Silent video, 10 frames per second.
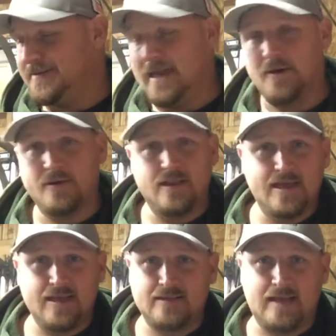Now, will
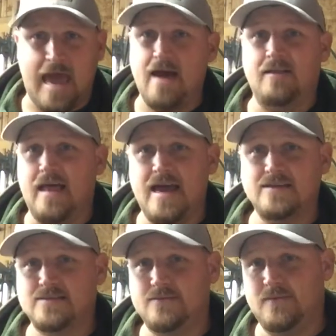it
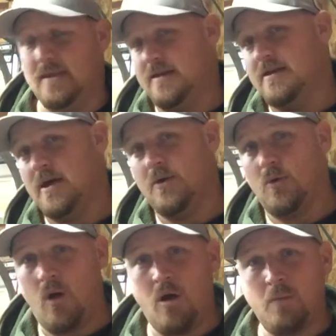outlast, a
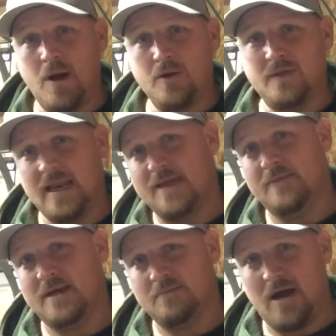Walbro that he
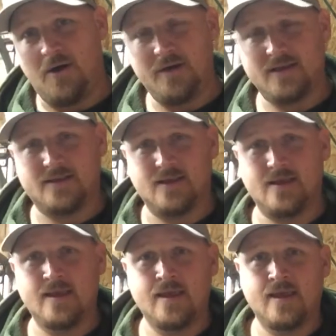went and bought at the
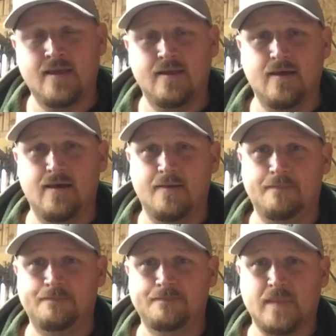
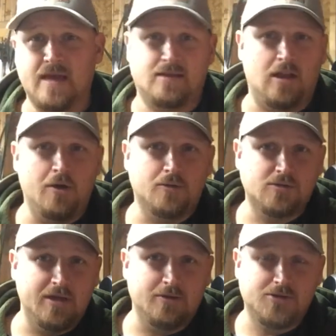local
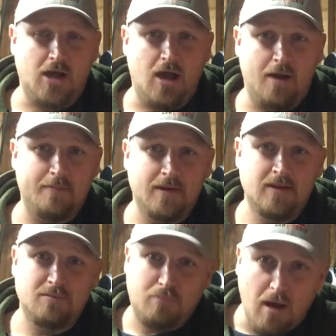steel shop?
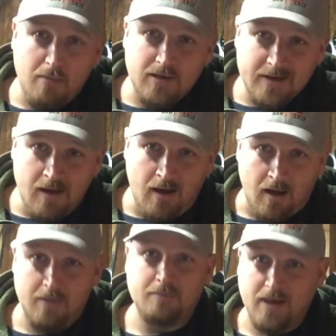Probably
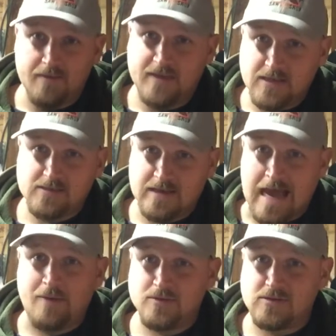not. But this one,
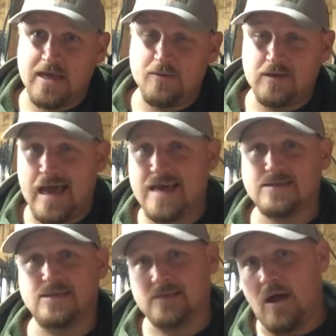I would say, would
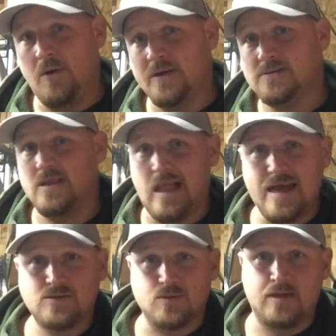last as long as the
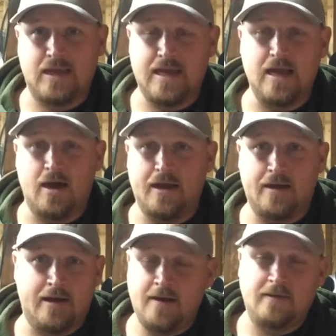last one that he got
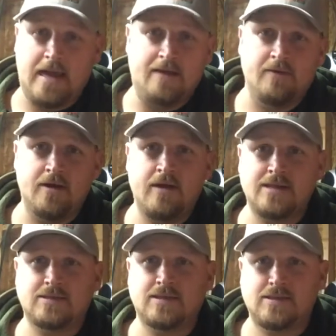down there that ain't run
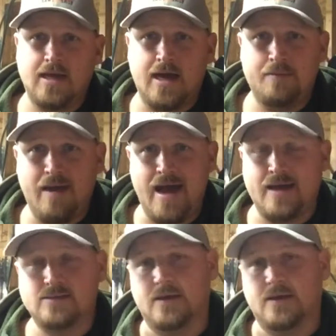right since he got it back.